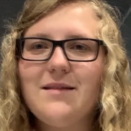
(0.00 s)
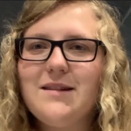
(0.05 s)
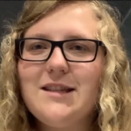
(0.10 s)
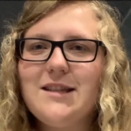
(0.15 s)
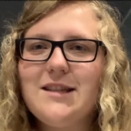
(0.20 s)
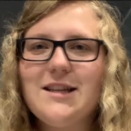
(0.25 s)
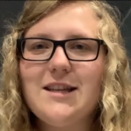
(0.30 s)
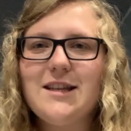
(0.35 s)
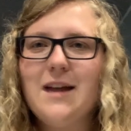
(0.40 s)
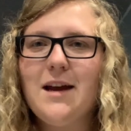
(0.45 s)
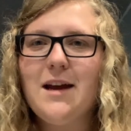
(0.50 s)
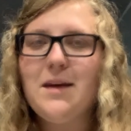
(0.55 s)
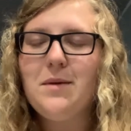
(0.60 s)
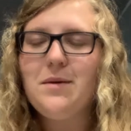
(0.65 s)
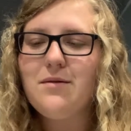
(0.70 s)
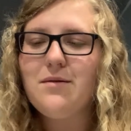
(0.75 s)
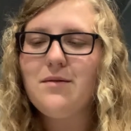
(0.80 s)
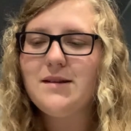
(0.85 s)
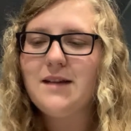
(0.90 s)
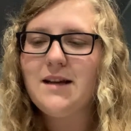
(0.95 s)
Just guide me
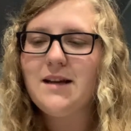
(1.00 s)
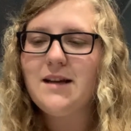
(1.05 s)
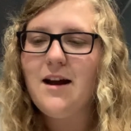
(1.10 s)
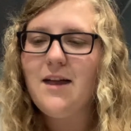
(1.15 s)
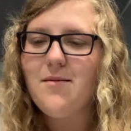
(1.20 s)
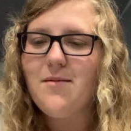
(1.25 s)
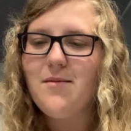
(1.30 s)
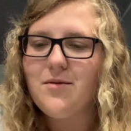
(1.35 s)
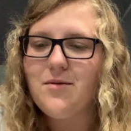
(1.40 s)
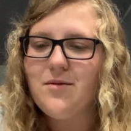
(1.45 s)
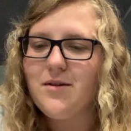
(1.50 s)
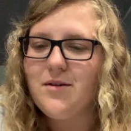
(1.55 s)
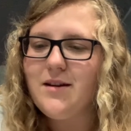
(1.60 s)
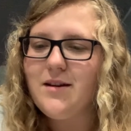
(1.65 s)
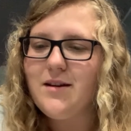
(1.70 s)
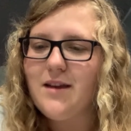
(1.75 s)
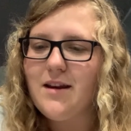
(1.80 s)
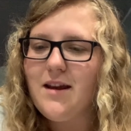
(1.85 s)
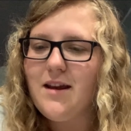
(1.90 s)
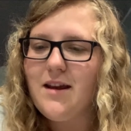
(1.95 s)
through this time, Lord.
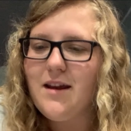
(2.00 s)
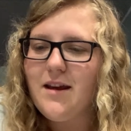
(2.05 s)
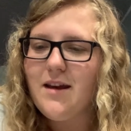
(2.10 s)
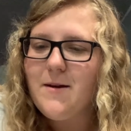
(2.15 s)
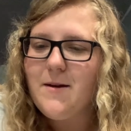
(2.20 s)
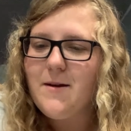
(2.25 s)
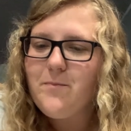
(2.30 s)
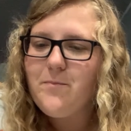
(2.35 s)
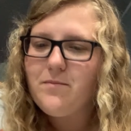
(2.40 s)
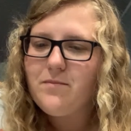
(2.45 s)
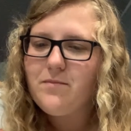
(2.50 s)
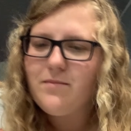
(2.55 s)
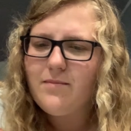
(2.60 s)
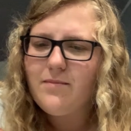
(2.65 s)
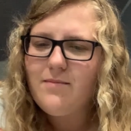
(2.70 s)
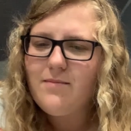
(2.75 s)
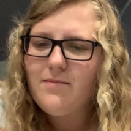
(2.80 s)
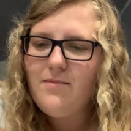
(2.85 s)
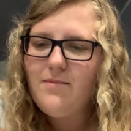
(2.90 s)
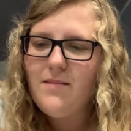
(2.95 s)
And
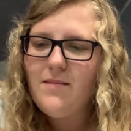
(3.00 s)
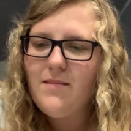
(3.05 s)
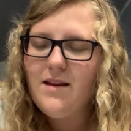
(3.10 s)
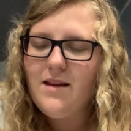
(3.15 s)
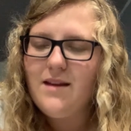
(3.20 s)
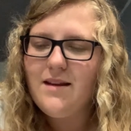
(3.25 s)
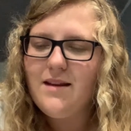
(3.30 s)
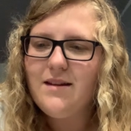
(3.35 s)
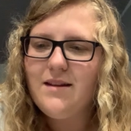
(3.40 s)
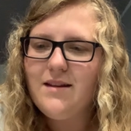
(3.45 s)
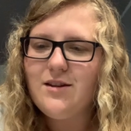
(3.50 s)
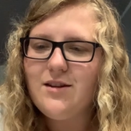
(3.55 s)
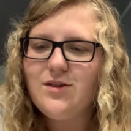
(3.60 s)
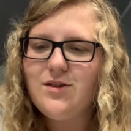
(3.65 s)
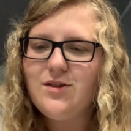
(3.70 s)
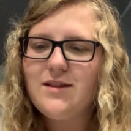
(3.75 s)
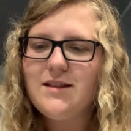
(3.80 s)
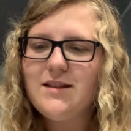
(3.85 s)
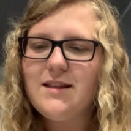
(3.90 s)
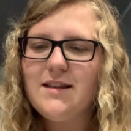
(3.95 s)
you
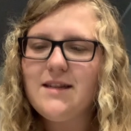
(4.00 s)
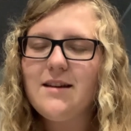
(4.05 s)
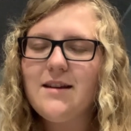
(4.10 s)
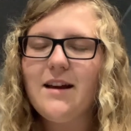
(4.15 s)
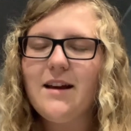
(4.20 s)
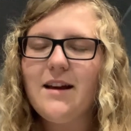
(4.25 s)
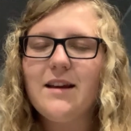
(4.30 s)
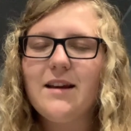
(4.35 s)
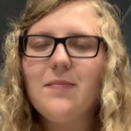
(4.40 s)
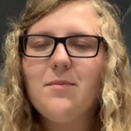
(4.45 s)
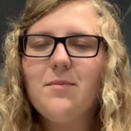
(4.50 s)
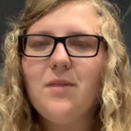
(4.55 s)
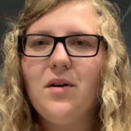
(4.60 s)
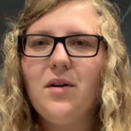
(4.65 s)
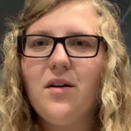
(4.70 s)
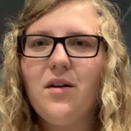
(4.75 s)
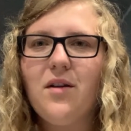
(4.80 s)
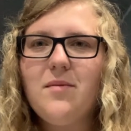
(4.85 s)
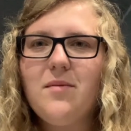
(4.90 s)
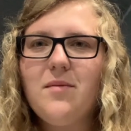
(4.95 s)
just see
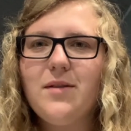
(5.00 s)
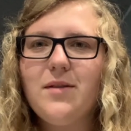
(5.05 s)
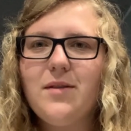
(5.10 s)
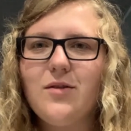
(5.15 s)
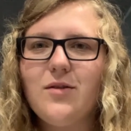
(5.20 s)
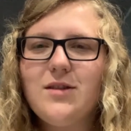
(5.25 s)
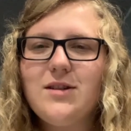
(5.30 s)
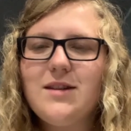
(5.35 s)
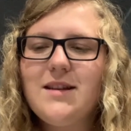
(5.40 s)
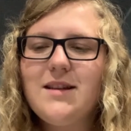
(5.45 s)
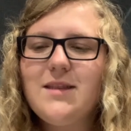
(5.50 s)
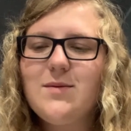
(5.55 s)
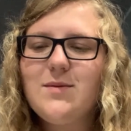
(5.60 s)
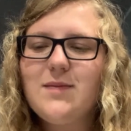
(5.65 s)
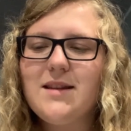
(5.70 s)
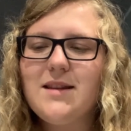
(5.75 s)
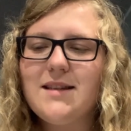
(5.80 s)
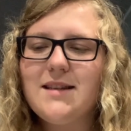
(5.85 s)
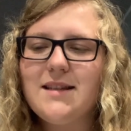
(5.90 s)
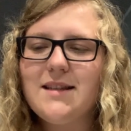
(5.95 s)
Paul approach things
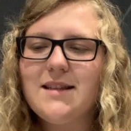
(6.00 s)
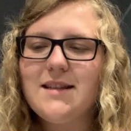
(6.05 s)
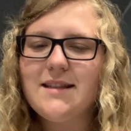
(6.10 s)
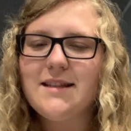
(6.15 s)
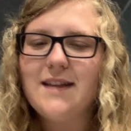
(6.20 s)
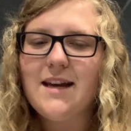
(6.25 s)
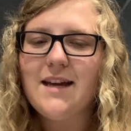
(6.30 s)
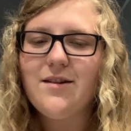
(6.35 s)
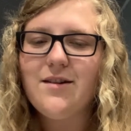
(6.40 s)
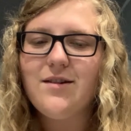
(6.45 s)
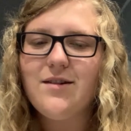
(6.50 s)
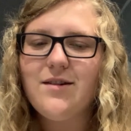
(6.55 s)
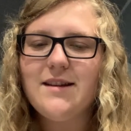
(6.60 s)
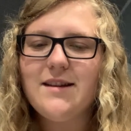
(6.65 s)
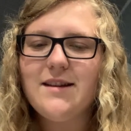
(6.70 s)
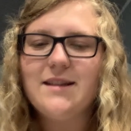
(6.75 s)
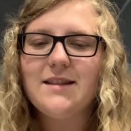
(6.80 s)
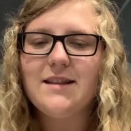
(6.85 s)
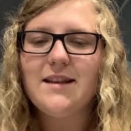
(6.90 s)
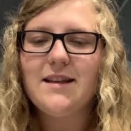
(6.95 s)
with this
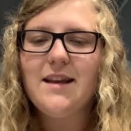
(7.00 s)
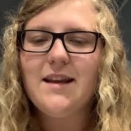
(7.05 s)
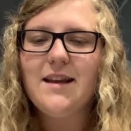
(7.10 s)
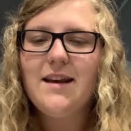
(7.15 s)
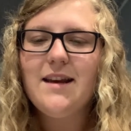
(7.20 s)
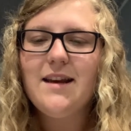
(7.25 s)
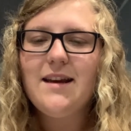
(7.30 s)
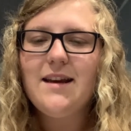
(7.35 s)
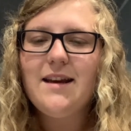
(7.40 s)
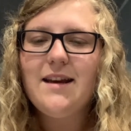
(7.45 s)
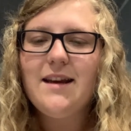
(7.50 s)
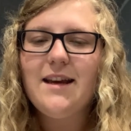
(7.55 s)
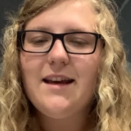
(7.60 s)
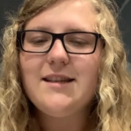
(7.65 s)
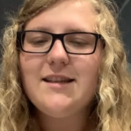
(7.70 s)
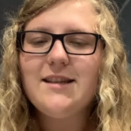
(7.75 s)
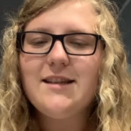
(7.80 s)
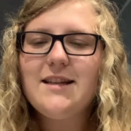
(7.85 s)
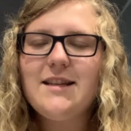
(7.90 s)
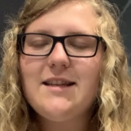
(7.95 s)
tenderness, and
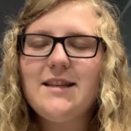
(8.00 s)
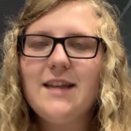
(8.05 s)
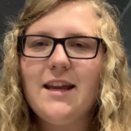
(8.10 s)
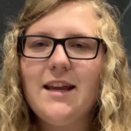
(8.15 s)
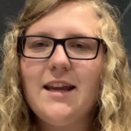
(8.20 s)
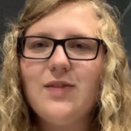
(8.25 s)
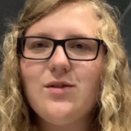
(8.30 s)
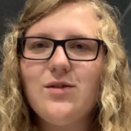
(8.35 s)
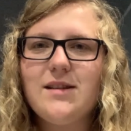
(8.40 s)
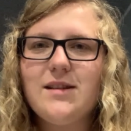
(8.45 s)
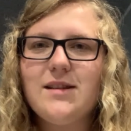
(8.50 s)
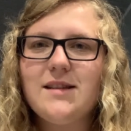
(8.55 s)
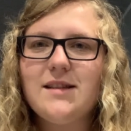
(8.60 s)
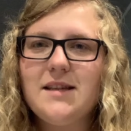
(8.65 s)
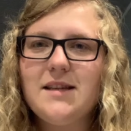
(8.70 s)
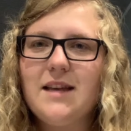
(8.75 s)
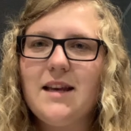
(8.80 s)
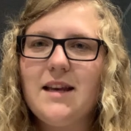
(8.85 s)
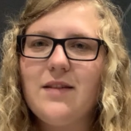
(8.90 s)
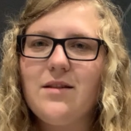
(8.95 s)
he just continues to
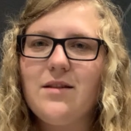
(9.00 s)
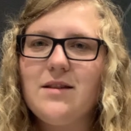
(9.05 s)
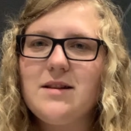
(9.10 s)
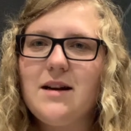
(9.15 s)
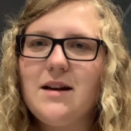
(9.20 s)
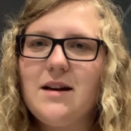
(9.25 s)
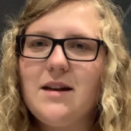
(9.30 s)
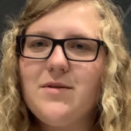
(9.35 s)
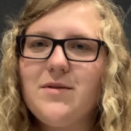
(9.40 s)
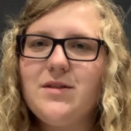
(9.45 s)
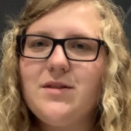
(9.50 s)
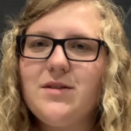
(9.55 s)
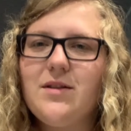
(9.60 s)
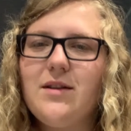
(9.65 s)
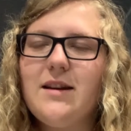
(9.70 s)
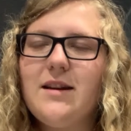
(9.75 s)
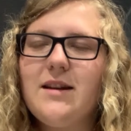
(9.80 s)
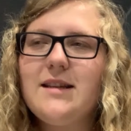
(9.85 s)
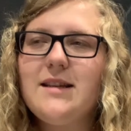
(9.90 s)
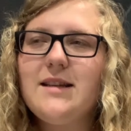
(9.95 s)
seek out these
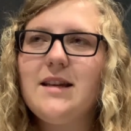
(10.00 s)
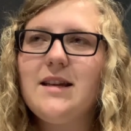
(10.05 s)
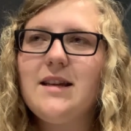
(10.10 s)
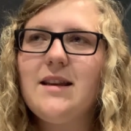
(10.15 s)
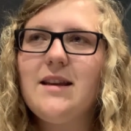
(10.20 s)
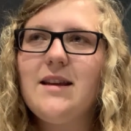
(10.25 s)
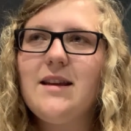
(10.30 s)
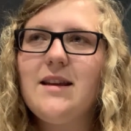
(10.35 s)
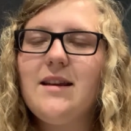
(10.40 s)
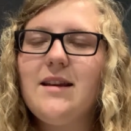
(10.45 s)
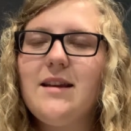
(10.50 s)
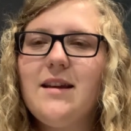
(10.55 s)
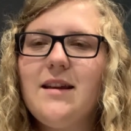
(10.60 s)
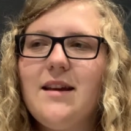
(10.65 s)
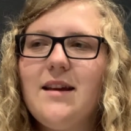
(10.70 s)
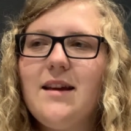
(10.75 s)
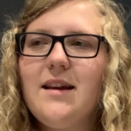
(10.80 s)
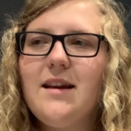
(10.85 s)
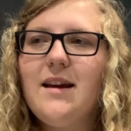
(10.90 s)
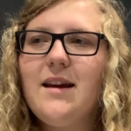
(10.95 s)
opportunities. And
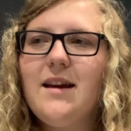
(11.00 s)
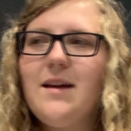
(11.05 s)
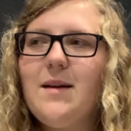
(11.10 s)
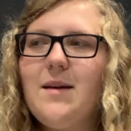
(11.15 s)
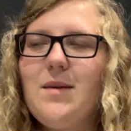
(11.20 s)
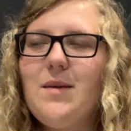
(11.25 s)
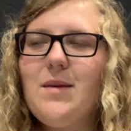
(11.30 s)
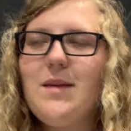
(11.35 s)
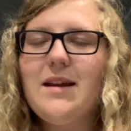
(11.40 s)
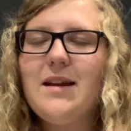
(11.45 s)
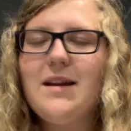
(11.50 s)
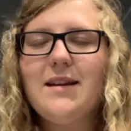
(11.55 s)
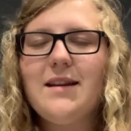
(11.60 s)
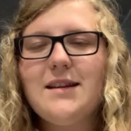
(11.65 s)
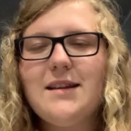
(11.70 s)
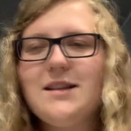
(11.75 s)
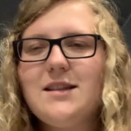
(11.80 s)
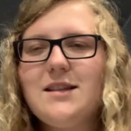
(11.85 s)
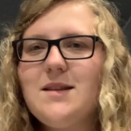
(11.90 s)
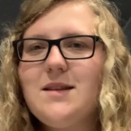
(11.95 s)
man,
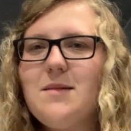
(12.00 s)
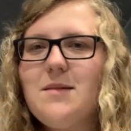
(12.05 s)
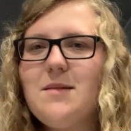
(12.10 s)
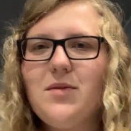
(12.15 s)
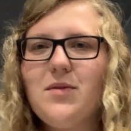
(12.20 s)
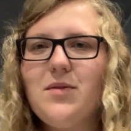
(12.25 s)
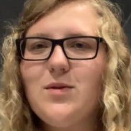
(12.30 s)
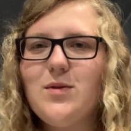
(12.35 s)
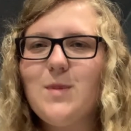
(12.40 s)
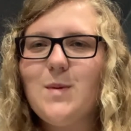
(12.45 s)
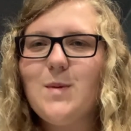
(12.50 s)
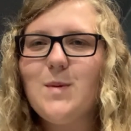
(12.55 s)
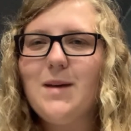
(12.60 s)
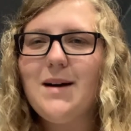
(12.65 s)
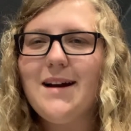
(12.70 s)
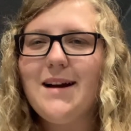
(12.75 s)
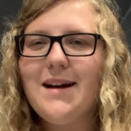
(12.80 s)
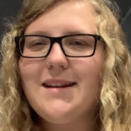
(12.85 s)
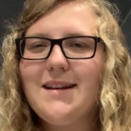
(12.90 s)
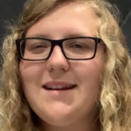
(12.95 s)
it just blows my
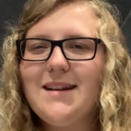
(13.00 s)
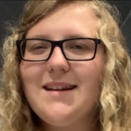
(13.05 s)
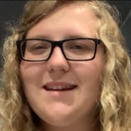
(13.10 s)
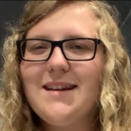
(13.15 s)
mind.